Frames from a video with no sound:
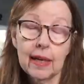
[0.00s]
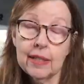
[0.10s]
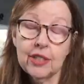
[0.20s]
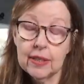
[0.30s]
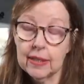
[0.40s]
I
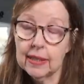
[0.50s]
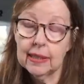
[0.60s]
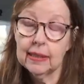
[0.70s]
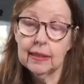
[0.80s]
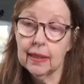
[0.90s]
just,
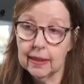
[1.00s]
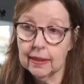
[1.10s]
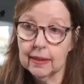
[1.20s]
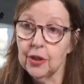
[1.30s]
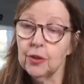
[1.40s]

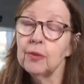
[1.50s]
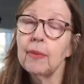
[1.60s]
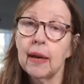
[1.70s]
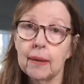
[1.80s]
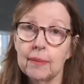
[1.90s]
you know
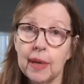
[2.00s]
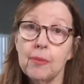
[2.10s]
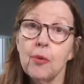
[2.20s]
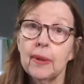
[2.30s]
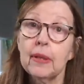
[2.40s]
my my
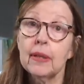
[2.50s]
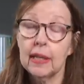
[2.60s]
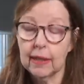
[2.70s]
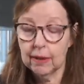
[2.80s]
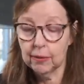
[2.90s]

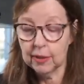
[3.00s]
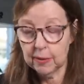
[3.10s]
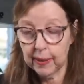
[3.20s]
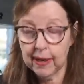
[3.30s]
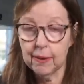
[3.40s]
mobility
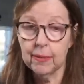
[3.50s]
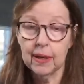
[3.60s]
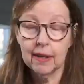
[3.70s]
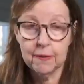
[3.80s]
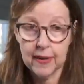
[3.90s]
was
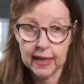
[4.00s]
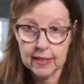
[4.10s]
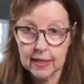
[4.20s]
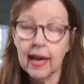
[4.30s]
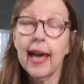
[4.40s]
becoming
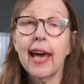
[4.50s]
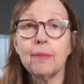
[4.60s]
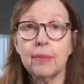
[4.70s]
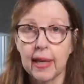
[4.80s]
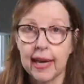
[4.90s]
affected i
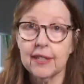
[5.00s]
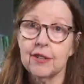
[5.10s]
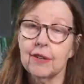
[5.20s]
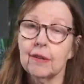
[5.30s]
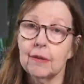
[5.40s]
had
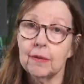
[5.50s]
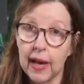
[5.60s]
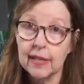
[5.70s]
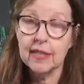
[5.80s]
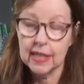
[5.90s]
plantar
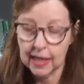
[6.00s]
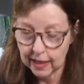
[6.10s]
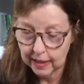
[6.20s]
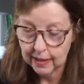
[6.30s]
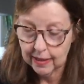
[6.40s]

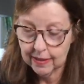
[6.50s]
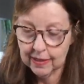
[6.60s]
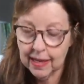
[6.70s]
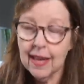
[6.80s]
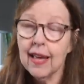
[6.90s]

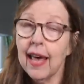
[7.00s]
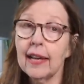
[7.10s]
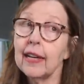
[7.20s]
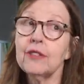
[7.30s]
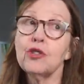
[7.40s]
fasciitis
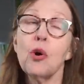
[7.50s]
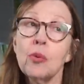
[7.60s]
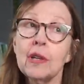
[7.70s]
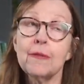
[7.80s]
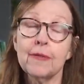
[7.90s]
and i
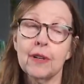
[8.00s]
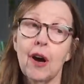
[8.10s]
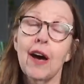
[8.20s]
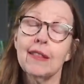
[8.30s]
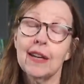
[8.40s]
totally
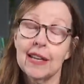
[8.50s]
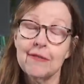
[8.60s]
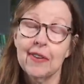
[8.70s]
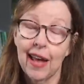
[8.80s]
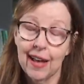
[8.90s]
forgot that i
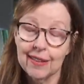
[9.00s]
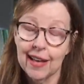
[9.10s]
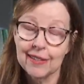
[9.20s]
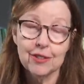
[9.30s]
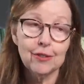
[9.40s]
even had
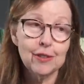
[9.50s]
that until